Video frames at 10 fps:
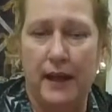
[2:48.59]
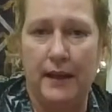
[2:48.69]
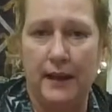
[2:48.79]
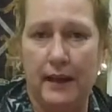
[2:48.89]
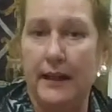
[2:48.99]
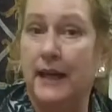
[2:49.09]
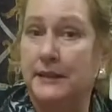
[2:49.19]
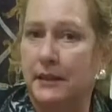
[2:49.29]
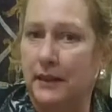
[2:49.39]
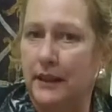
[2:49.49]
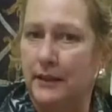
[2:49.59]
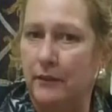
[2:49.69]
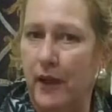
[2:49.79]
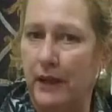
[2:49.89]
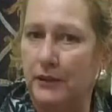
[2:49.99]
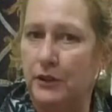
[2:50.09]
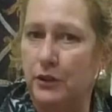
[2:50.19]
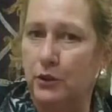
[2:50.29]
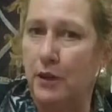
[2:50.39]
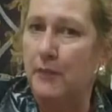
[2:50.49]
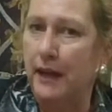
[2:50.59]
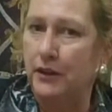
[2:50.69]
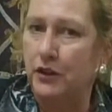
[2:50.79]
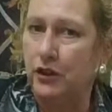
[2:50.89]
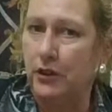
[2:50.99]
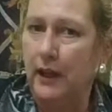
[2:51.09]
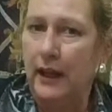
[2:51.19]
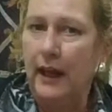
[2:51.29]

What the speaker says: and I escalated the file to a manager,